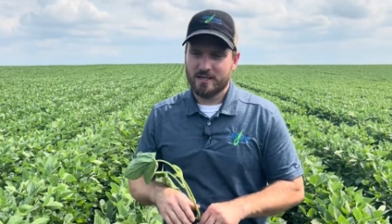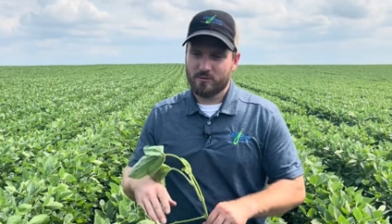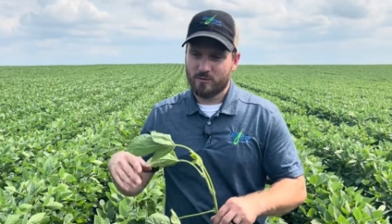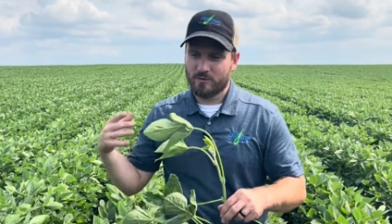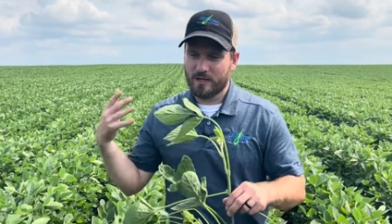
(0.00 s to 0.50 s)

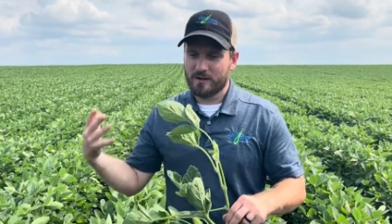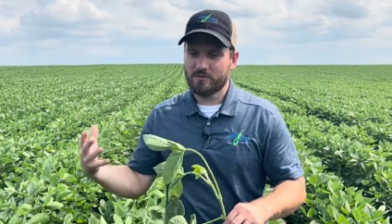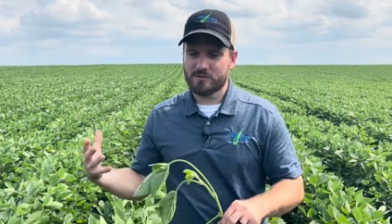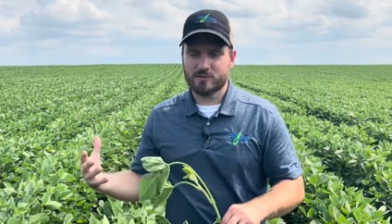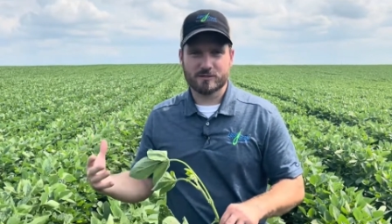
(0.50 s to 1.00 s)
Well,
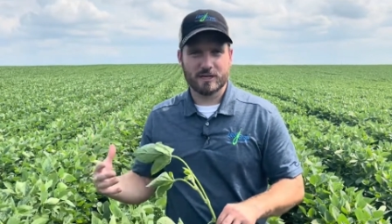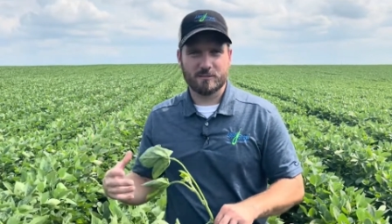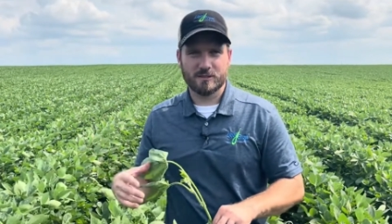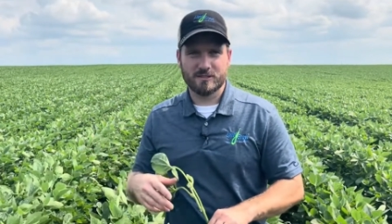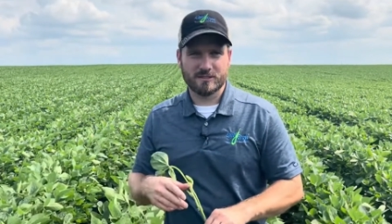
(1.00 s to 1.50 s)
obviously there's got
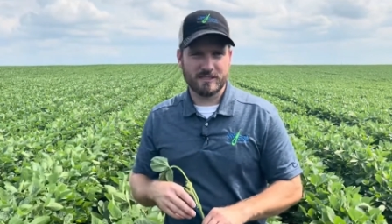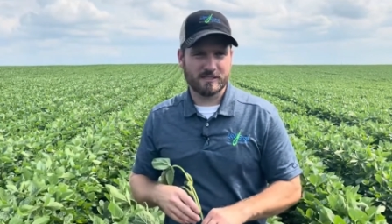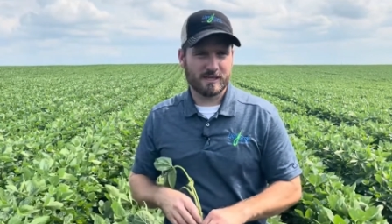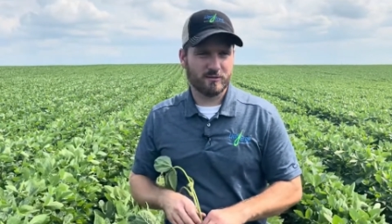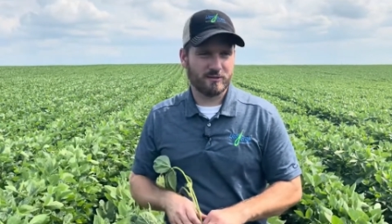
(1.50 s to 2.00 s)
to be
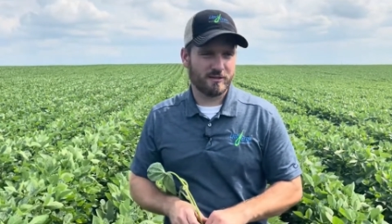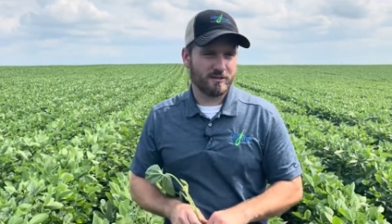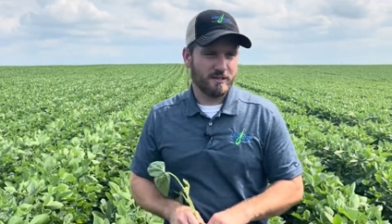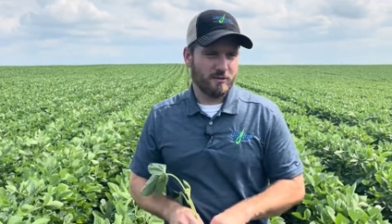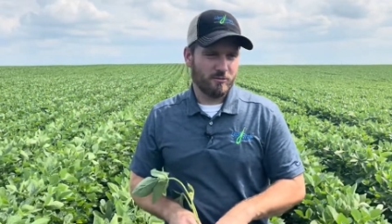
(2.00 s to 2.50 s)
disease out
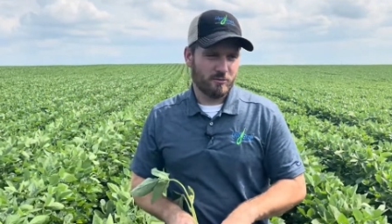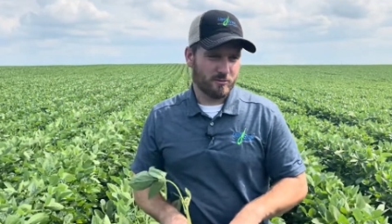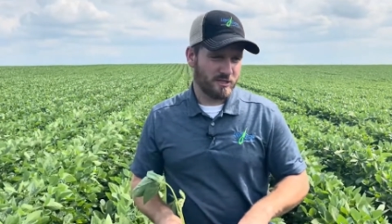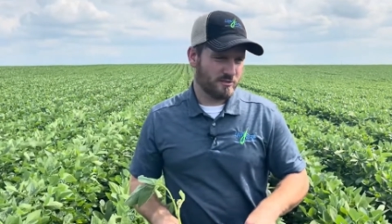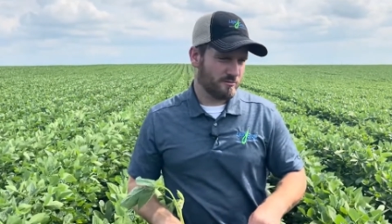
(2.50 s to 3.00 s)
there. We want to
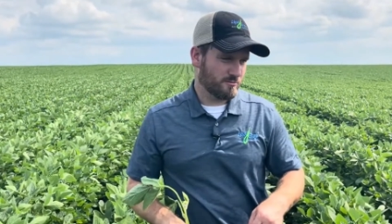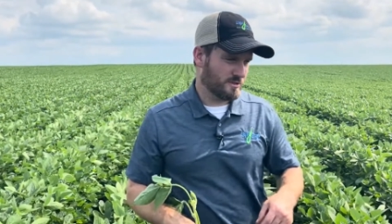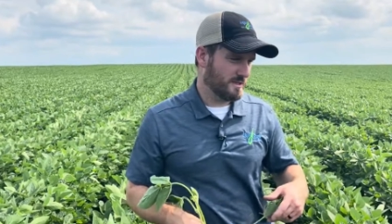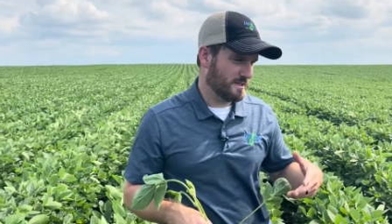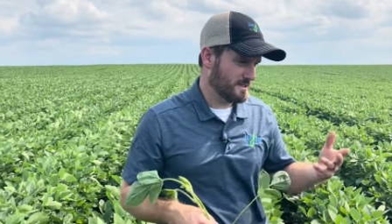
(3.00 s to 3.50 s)
make sure we're
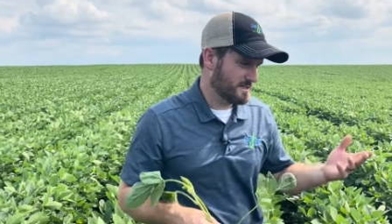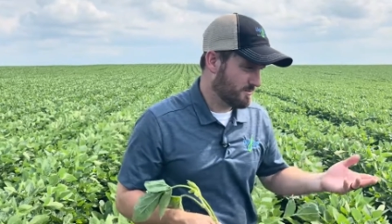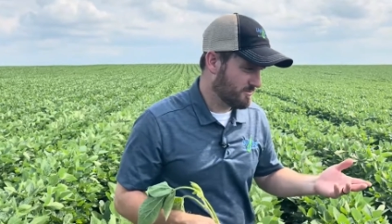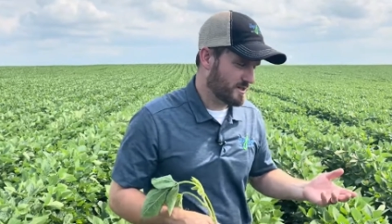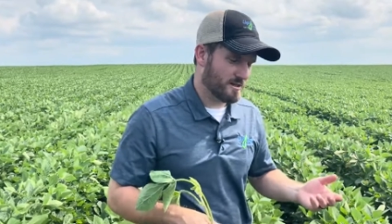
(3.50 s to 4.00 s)
seeing
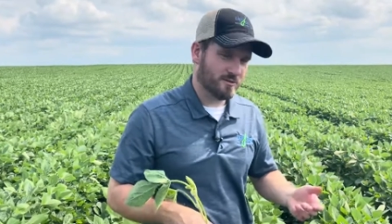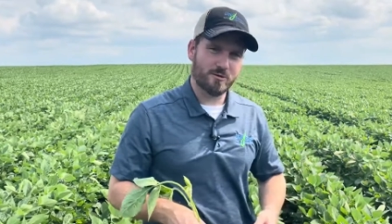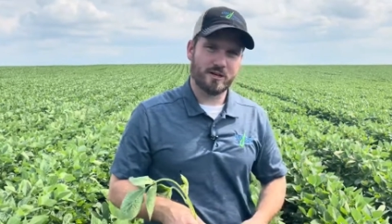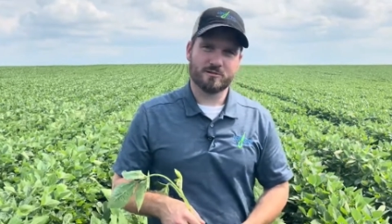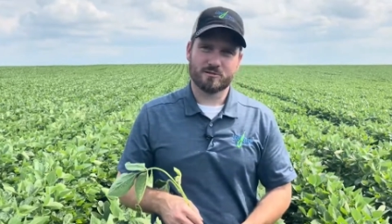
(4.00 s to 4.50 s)
something,
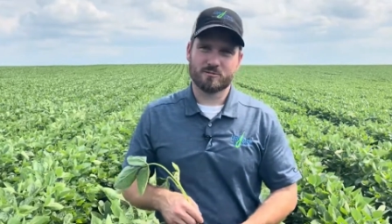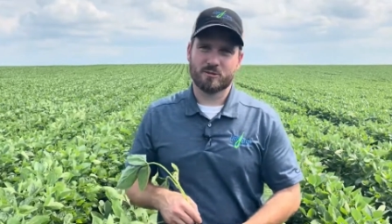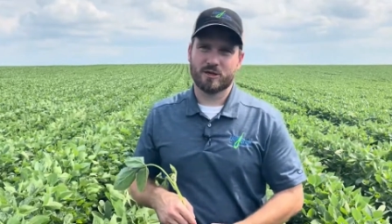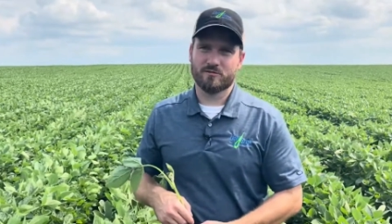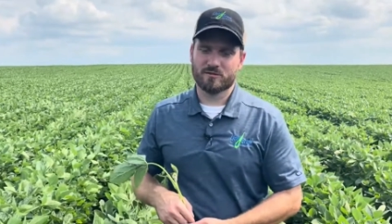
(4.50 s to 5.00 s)
otherwise we're
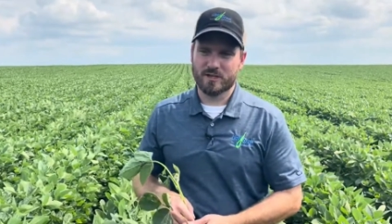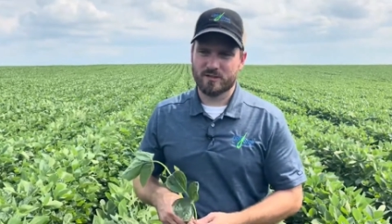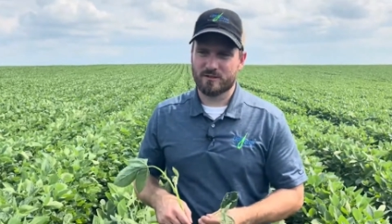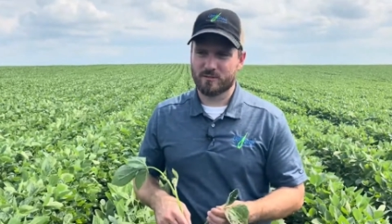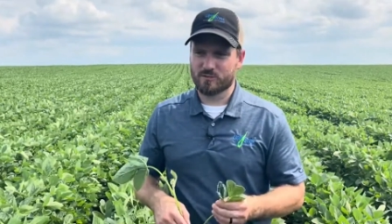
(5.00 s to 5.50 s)
spraying for
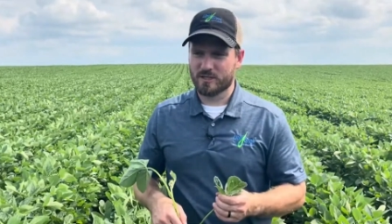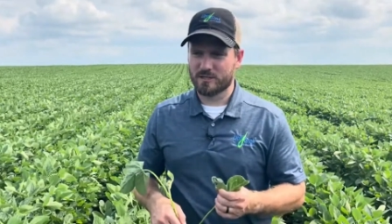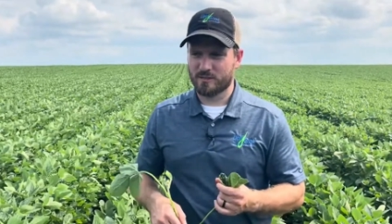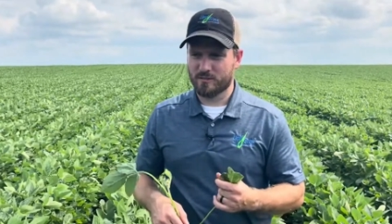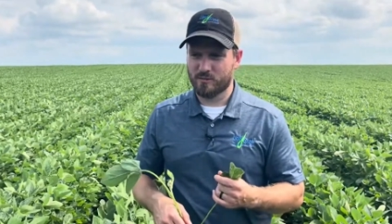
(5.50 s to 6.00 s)
nothing and
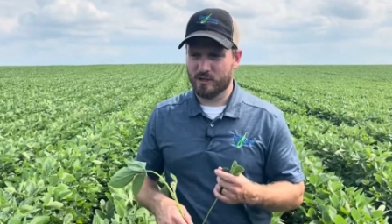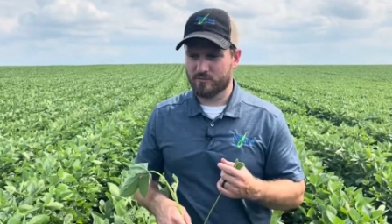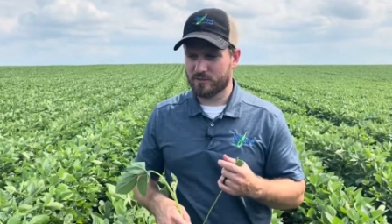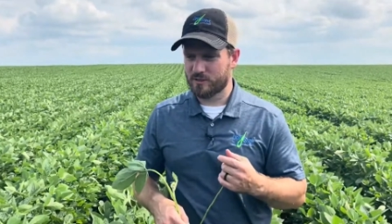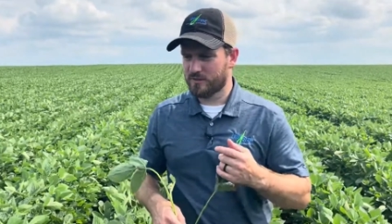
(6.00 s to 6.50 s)
protecting a
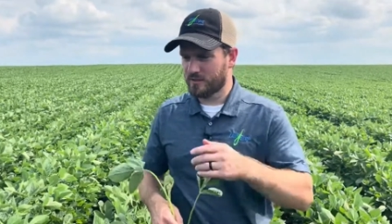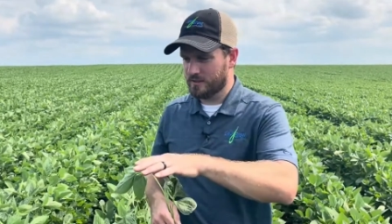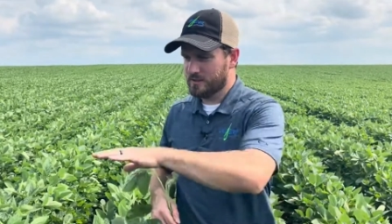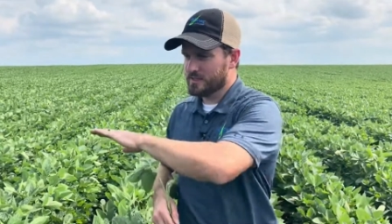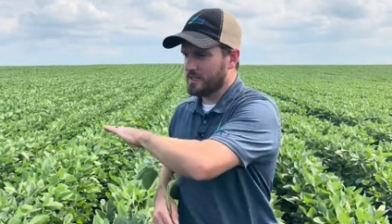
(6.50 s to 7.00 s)
plant for nothing.
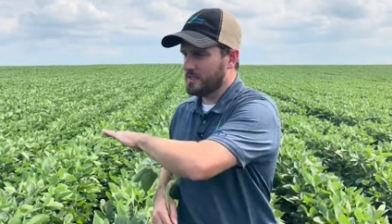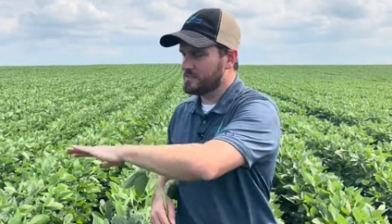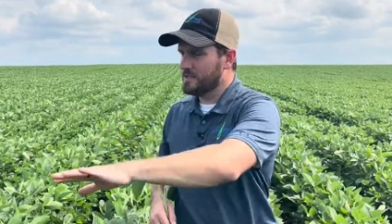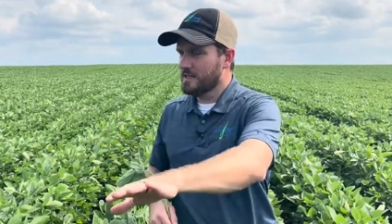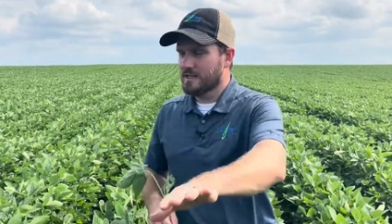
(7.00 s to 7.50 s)
In this
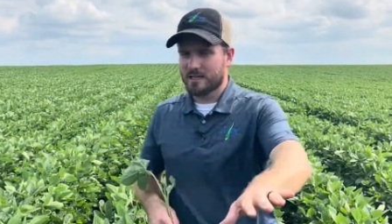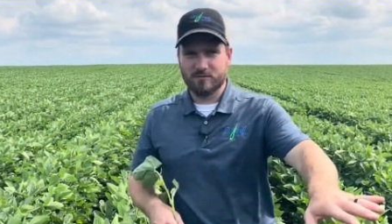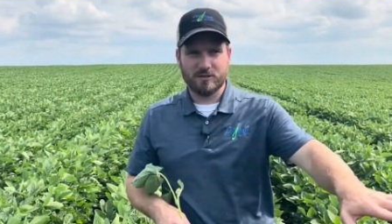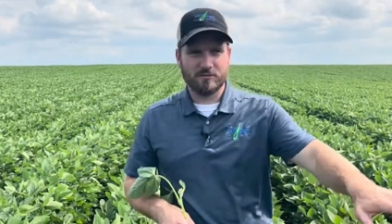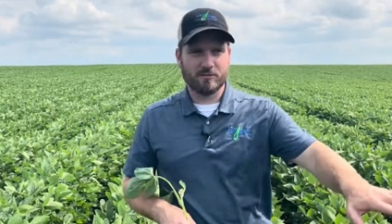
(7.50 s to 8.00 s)
case,
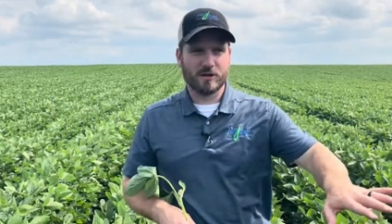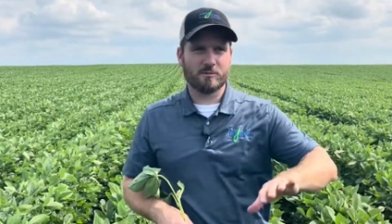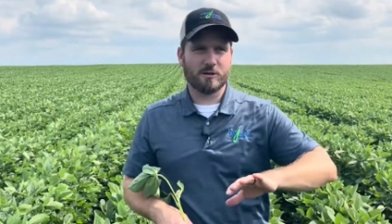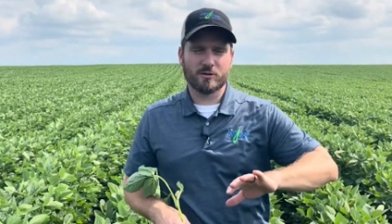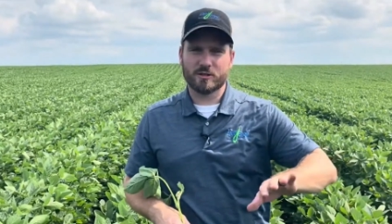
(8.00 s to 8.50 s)
given the
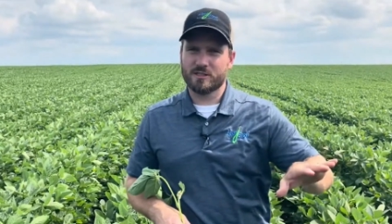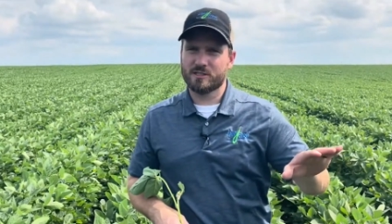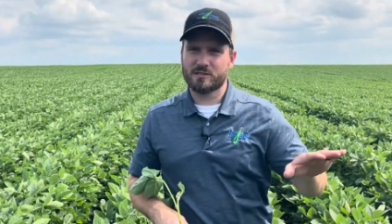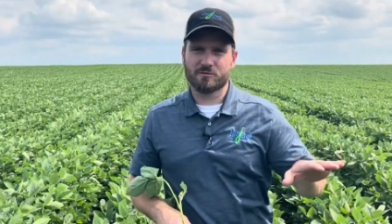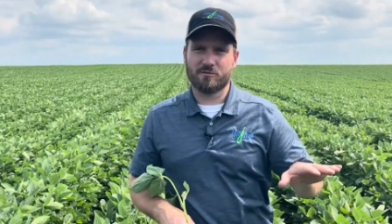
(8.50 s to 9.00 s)
environmental
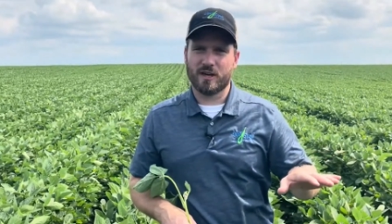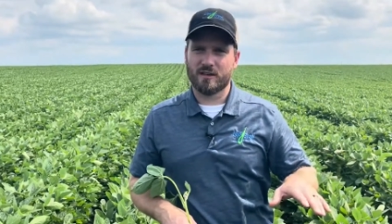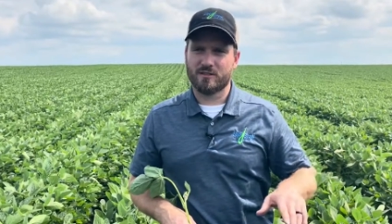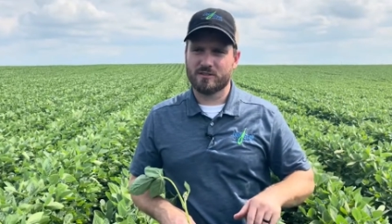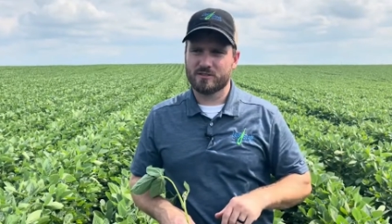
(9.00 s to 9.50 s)
conditions we've
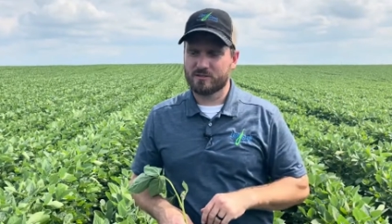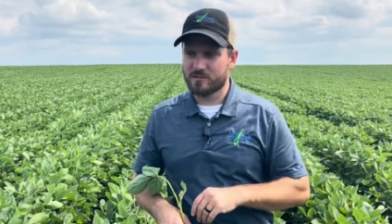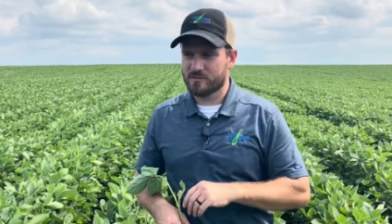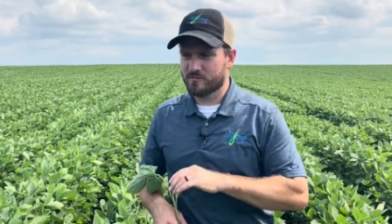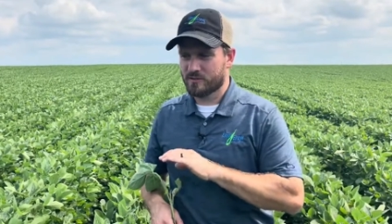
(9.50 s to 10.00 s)
had this year,
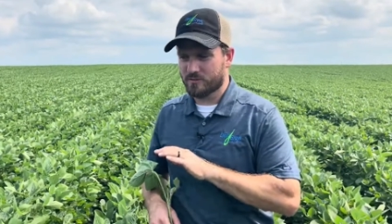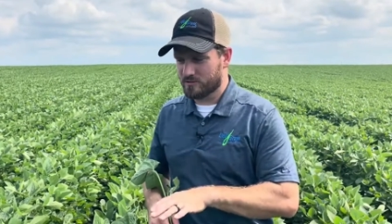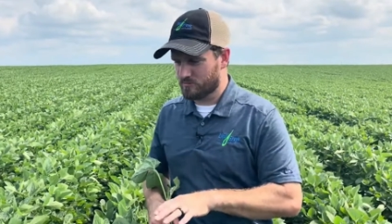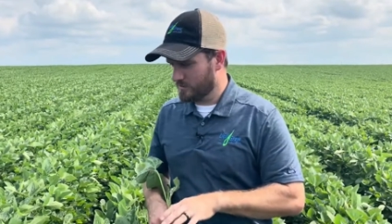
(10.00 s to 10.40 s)
this field looks